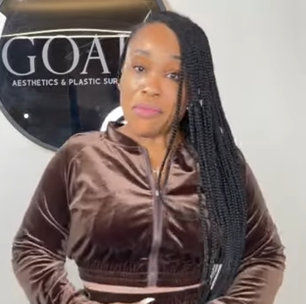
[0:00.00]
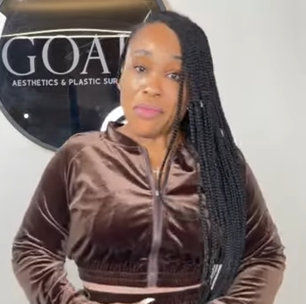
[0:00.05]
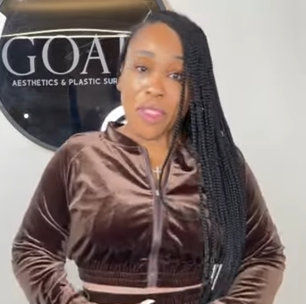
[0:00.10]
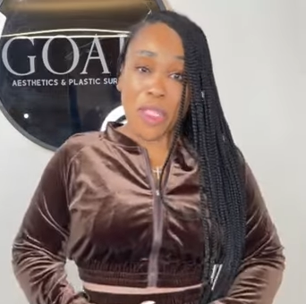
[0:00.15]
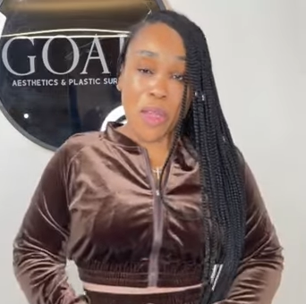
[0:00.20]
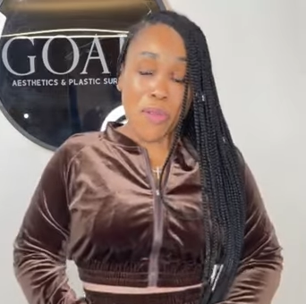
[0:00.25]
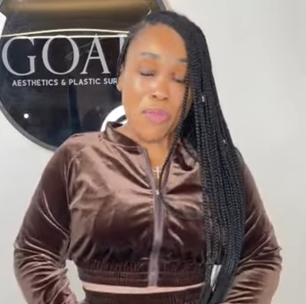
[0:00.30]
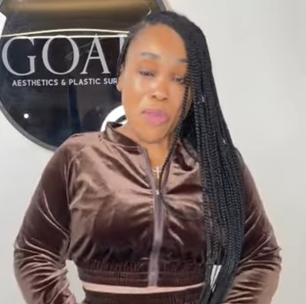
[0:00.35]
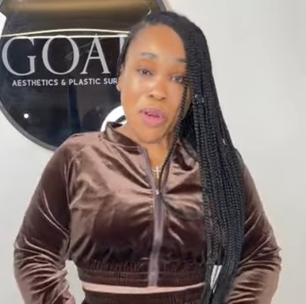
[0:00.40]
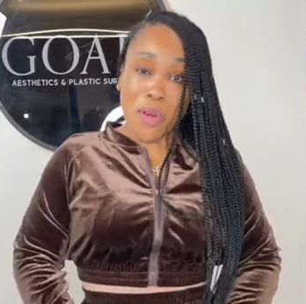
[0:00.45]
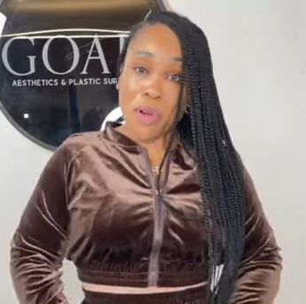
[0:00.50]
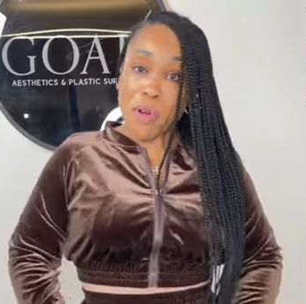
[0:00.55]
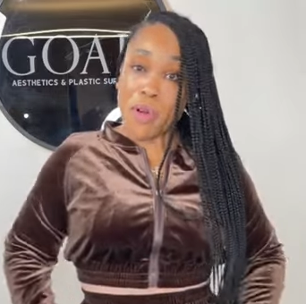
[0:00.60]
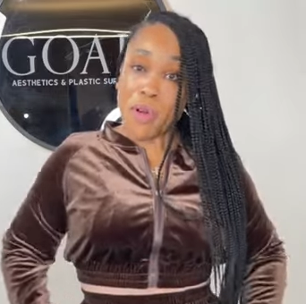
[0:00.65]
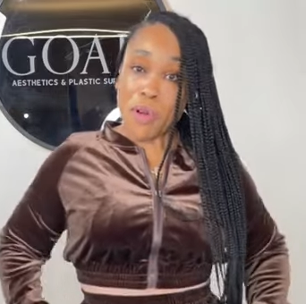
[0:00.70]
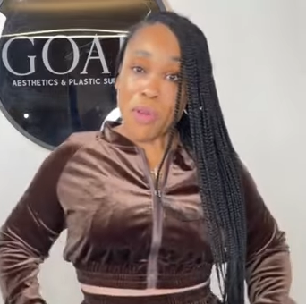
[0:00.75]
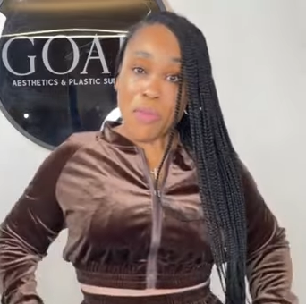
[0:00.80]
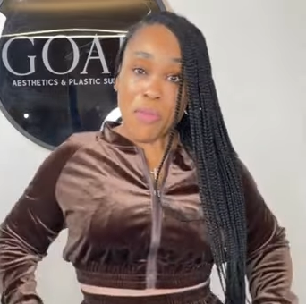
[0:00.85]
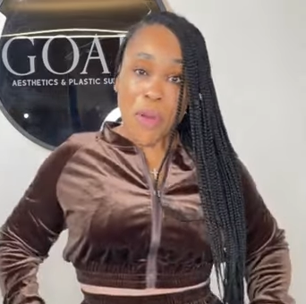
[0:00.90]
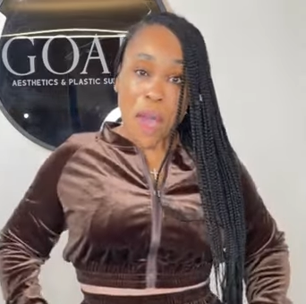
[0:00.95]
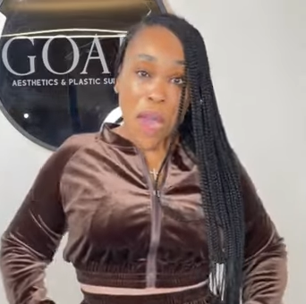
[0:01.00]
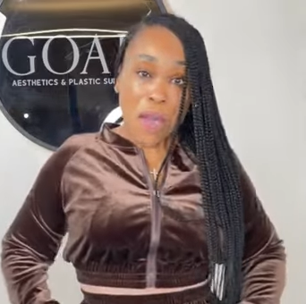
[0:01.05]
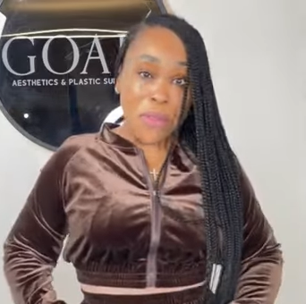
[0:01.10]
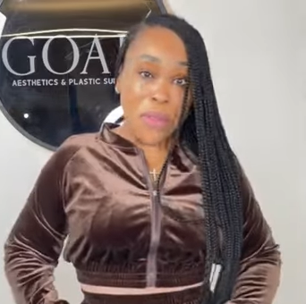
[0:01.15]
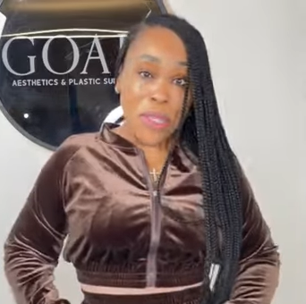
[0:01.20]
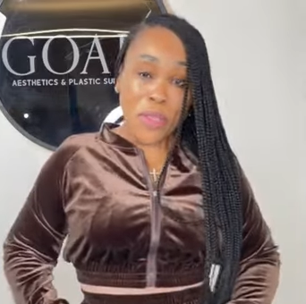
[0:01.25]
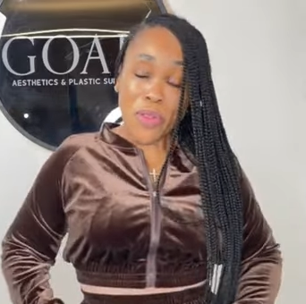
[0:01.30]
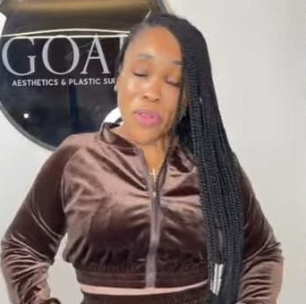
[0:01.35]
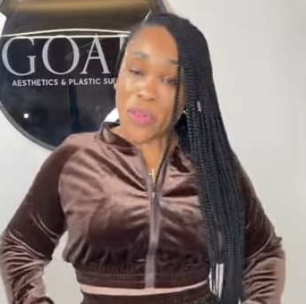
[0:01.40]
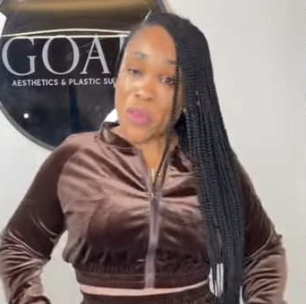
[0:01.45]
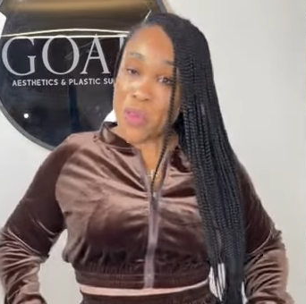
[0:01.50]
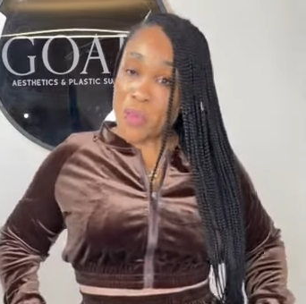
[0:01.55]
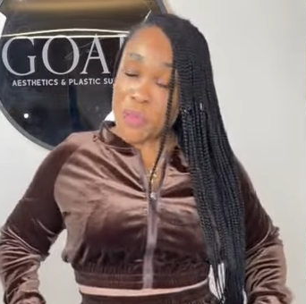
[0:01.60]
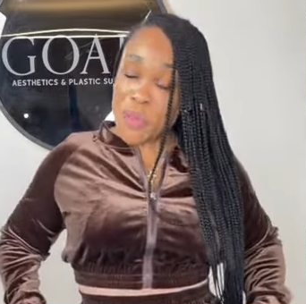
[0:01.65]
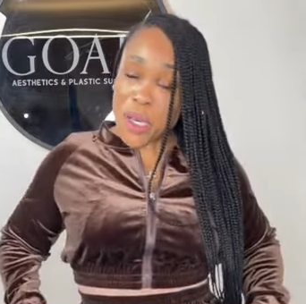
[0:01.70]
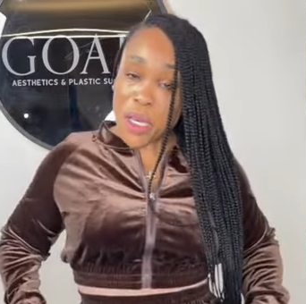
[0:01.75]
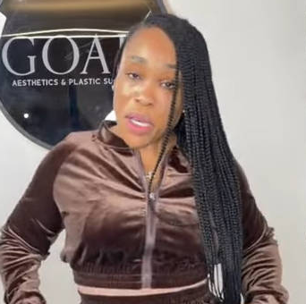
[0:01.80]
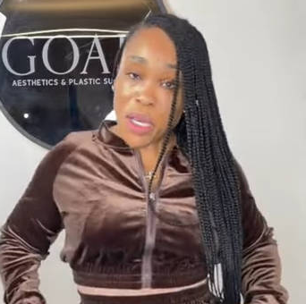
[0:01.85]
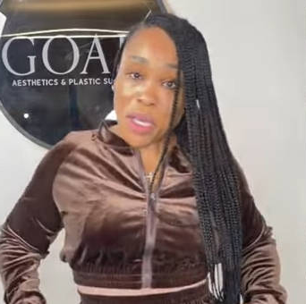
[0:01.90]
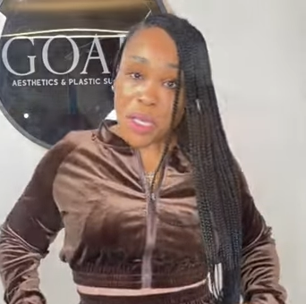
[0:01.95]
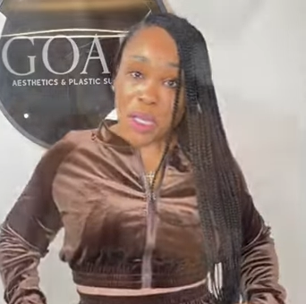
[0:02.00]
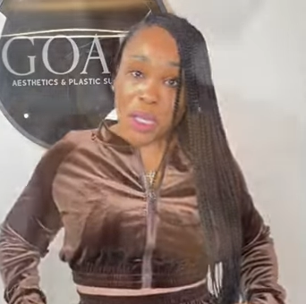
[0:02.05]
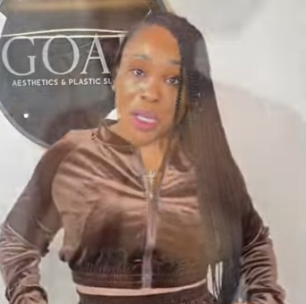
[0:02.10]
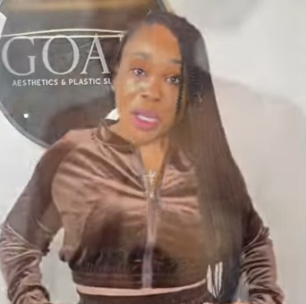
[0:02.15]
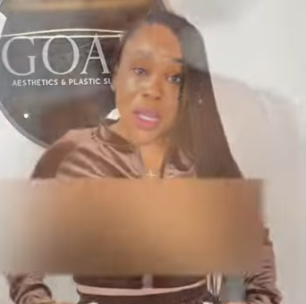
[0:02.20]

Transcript: typical mommy fupa.